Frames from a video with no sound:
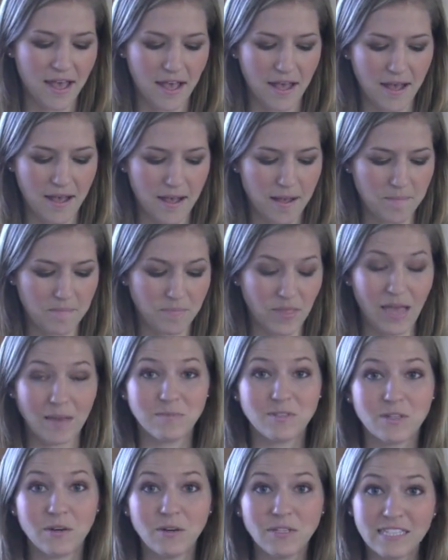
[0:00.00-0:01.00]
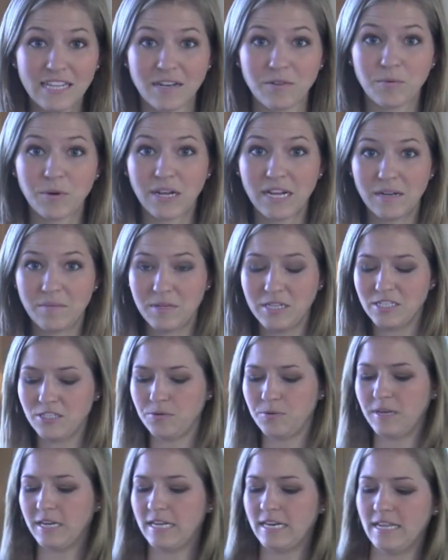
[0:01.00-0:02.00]
Um, I'm so excited. We're gonna be
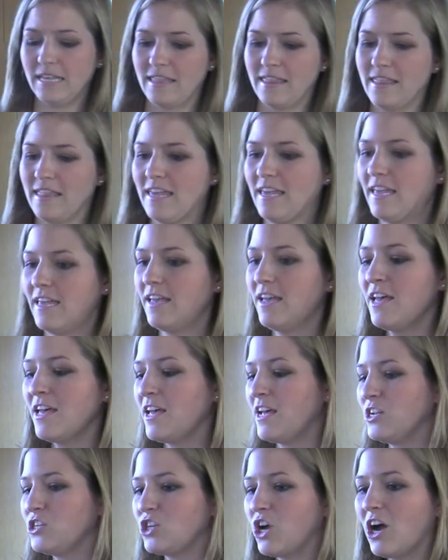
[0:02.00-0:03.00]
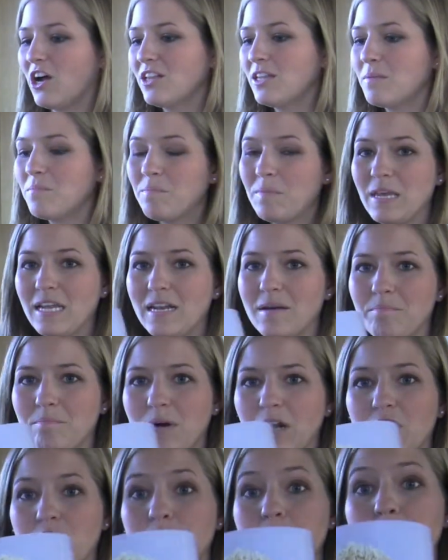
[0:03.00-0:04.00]
doing the chocolate peanut
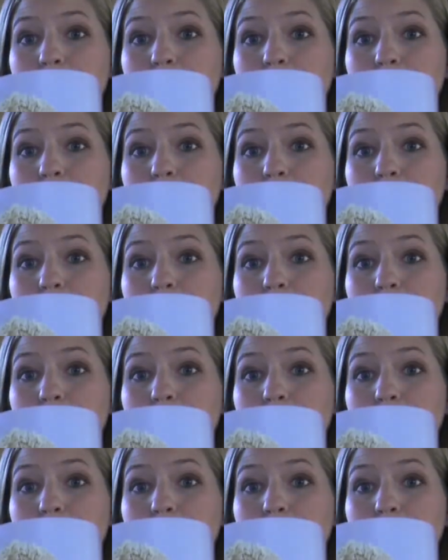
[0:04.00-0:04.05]
butter